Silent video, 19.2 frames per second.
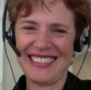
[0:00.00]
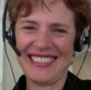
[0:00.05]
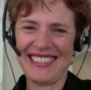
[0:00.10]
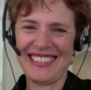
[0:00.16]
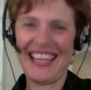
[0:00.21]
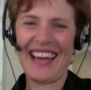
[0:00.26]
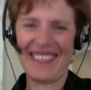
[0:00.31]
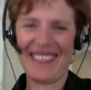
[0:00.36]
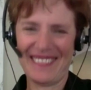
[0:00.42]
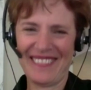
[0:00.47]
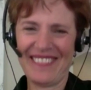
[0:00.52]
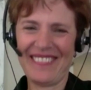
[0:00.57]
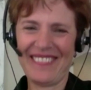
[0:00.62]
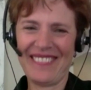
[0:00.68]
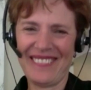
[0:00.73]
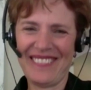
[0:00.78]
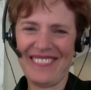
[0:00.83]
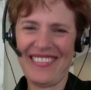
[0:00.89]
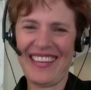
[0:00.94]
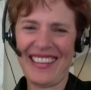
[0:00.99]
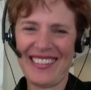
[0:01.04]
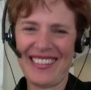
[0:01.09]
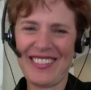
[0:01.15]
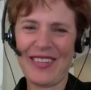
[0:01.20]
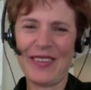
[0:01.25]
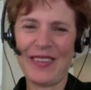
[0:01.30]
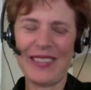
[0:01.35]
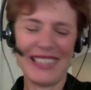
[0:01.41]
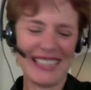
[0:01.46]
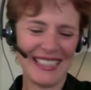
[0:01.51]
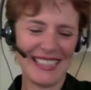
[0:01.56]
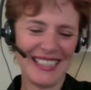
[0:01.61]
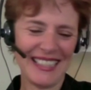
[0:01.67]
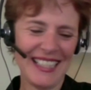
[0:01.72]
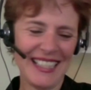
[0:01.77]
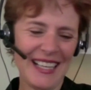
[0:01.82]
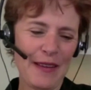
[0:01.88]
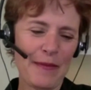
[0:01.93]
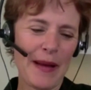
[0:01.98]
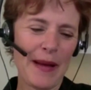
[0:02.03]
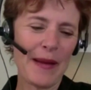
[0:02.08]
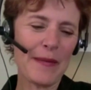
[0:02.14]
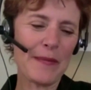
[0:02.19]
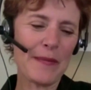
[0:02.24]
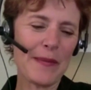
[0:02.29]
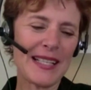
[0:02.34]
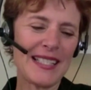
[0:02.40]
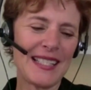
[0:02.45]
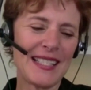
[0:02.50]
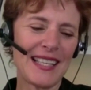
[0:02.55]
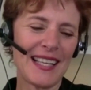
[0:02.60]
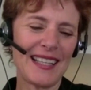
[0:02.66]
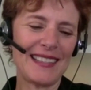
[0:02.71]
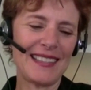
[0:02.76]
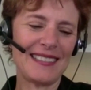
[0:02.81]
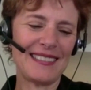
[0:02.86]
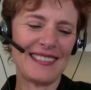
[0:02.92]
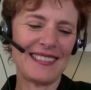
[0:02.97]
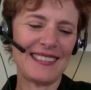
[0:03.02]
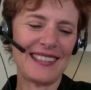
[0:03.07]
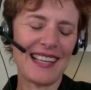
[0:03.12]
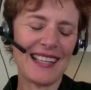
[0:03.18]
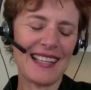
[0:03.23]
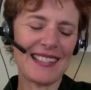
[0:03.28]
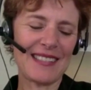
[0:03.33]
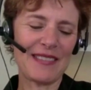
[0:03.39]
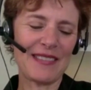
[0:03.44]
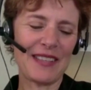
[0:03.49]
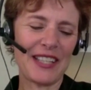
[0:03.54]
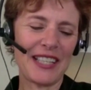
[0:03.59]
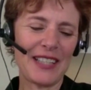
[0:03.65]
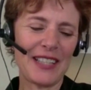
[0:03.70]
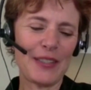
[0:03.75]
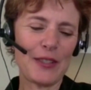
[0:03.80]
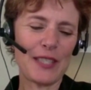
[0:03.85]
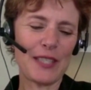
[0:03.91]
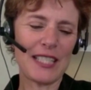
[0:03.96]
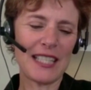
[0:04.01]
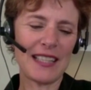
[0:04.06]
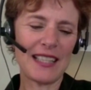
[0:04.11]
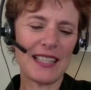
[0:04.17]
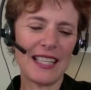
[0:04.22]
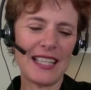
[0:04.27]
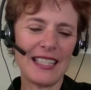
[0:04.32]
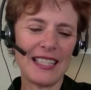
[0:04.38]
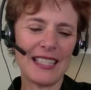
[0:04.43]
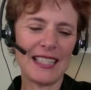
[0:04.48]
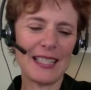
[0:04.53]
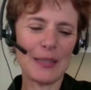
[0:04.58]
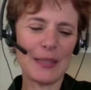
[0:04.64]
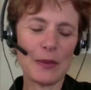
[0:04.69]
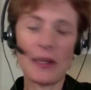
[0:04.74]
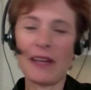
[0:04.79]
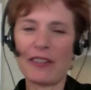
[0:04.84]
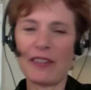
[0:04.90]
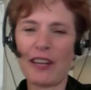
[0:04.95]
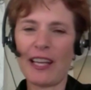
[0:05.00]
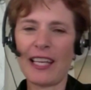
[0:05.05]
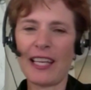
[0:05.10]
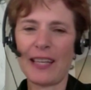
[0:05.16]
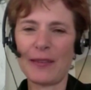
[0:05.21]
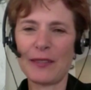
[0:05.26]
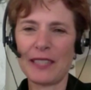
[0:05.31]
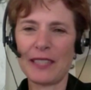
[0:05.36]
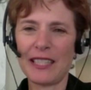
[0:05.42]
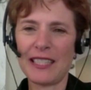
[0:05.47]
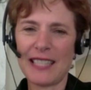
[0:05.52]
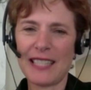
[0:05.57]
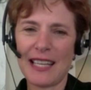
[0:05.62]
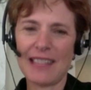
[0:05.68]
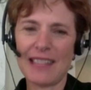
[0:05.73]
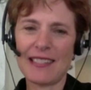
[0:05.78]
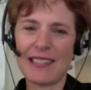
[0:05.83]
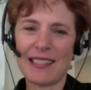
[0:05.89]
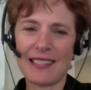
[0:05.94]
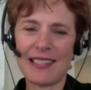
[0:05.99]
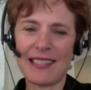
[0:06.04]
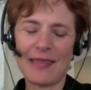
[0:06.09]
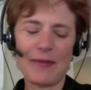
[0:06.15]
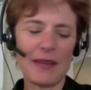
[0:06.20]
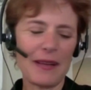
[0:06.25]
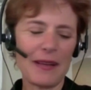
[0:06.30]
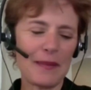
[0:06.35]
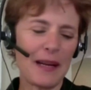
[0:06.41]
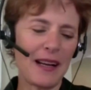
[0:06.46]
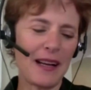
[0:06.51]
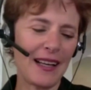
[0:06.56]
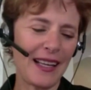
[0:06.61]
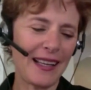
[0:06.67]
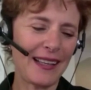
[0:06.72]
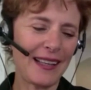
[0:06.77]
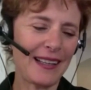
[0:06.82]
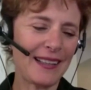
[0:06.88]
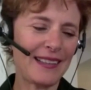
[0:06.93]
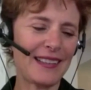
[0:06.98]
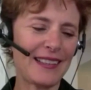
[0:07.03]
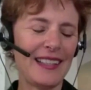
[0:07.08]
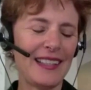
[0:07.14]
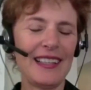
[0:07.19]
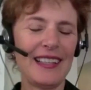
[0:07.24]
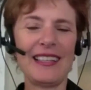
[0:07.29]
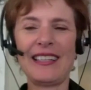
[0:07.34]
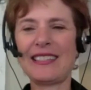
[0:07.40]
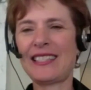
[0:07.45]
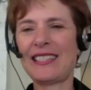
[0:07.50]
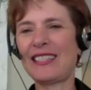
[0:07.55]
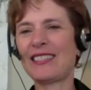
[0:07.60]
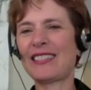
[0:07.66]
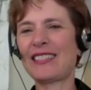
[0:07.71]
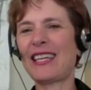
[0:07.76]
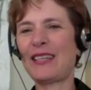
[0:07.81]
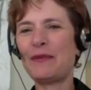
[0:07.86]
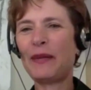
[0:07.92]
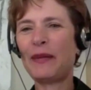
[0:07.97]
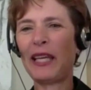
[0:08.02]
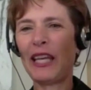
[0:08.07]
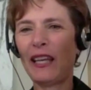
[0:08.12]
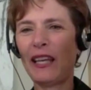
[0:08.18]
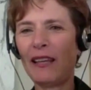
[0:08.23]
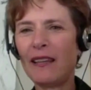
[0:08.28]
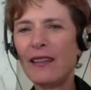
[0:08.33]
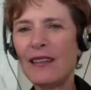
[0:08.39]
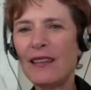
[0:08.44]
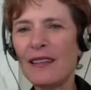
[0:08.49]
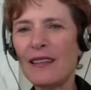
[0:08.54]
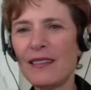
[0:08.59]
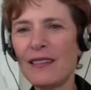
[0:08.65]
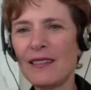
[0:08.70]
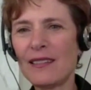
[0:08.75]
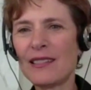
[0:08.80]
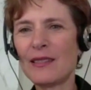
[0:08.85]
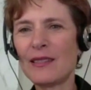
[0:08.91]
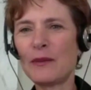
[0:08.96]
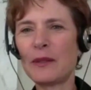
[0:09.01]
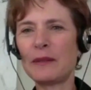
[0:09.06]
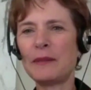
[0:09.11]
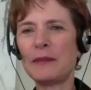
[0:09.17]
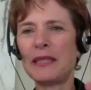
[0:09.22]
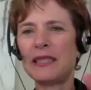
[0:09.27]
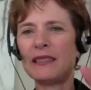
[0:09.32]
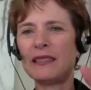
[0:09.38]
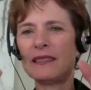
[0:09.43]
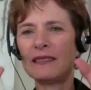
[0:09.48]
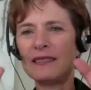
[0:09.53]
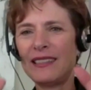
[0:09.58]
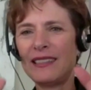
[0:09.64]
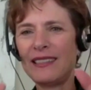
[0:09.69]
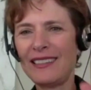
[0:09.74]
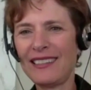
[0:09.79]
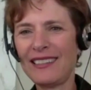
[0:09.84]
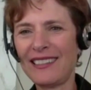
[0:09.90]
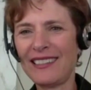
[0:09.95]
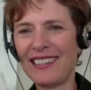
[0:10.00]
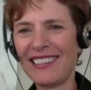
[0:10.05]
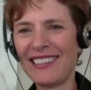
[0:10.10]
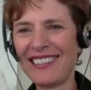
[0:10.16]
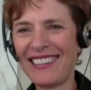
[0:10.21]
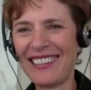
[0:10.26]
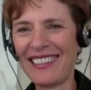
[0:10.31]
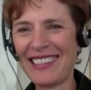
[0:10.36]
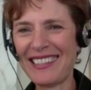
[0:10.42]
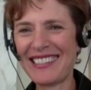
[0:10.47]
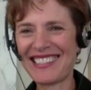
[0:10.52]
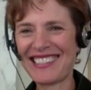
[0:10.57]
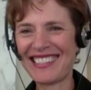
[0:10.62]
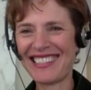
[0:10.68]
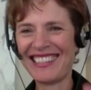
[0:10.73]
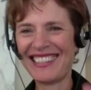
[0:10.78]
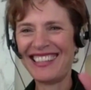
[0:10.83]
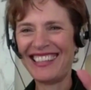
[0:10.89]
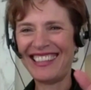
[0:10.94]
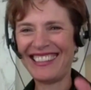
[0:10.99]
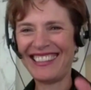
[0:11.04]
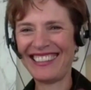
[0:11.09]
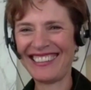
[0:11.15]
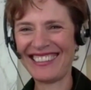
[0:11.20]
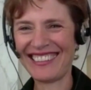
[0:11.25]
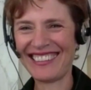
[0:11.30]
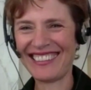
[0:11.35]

Yeah, totally. My son has a very interesting thing he does whenever I get really intense, because I'm hot-headed, is he'll say to me, easy windmill, easy.